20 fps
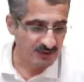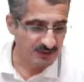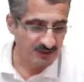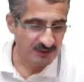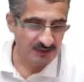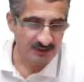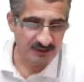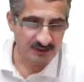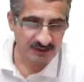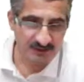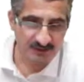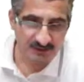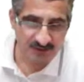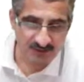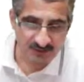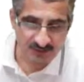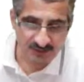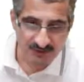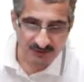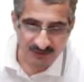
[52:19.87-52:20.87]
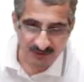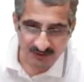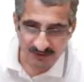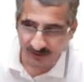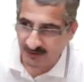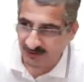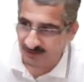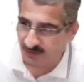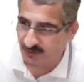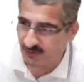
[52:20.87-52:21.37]
And
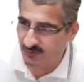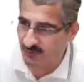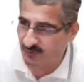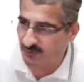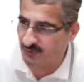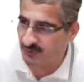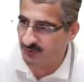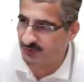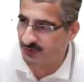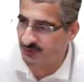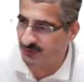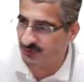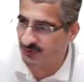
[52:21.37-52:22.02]
to do so,